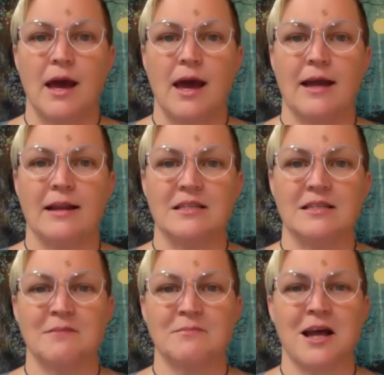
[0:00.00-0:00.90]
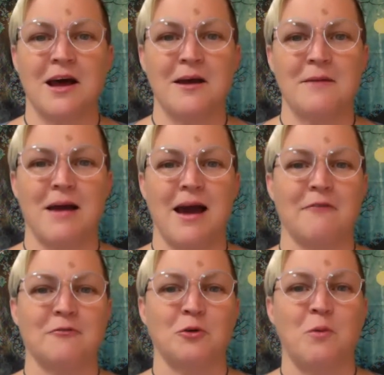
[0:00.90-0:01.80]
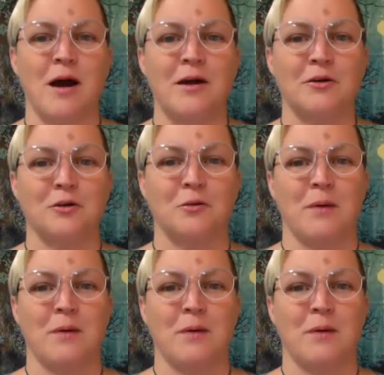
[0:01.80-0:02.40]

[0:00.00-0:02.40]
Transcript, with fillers: and at the same time after a while your